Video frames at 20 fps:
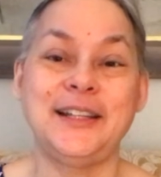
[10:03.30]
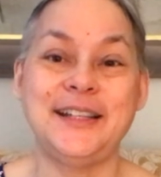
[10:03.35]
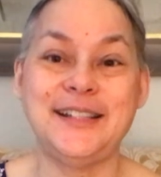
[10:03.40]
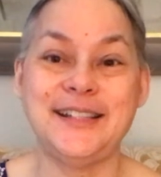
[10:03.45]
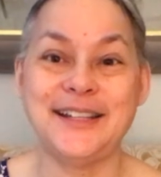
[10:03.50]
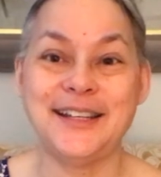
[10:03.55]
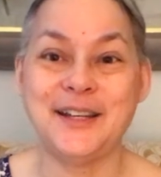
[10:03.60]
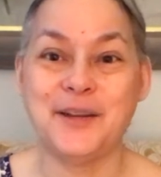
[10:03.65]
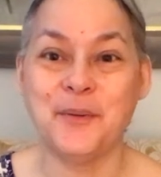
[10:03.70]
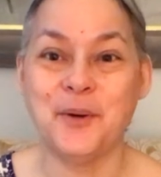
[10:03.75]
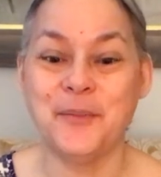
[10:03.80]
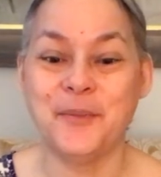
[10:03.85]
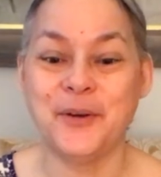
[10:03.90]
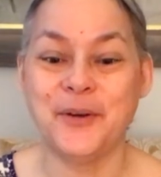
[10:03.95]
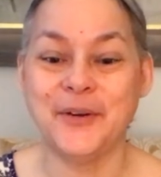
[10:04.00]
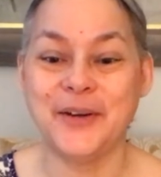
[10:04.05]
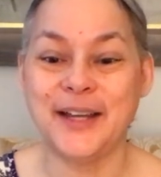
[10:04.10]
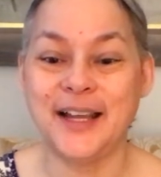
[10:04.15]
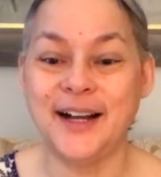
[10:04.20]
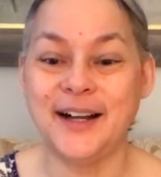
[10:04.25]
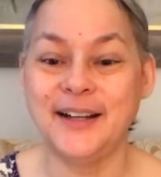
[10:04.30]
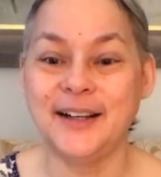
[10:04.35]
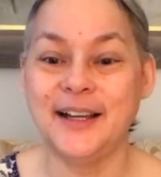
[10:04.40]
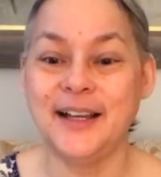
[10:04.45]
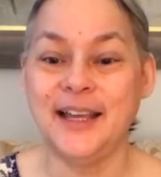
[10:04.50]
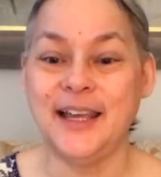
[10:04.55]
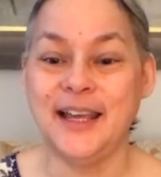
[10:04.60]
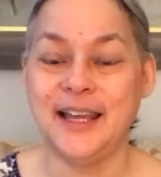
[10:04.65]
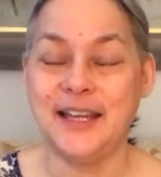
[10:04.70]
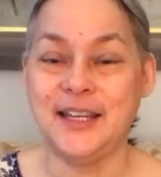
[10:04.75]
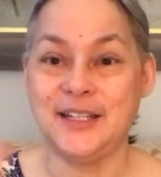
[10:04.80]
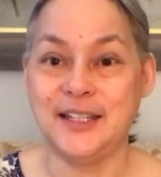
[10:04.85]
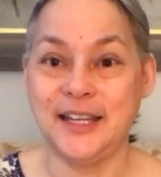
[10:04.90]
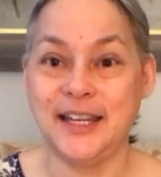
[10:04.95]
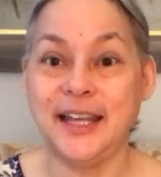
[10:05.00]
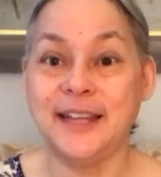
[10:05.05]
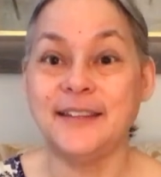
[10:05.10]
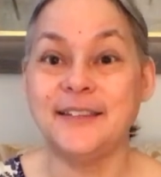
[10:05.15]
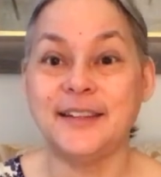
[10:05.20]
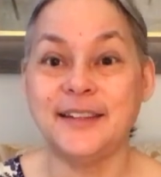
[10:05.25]
least she did when we were young, is she
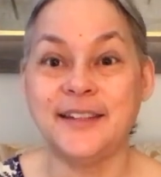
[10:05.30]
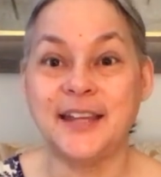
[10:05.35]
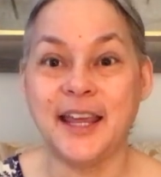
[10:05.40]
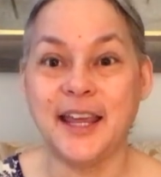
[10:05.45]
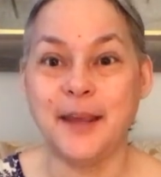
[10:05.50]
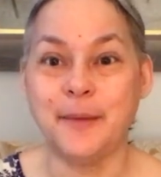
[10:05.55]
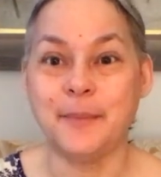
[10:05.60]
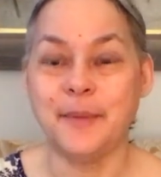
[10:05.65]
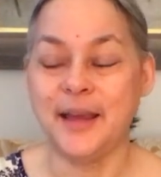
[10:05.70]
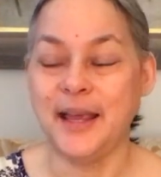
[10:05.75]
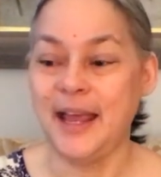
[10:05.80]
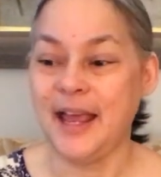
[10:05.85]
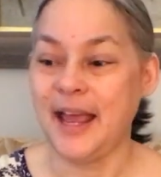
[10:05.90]
gets the tape,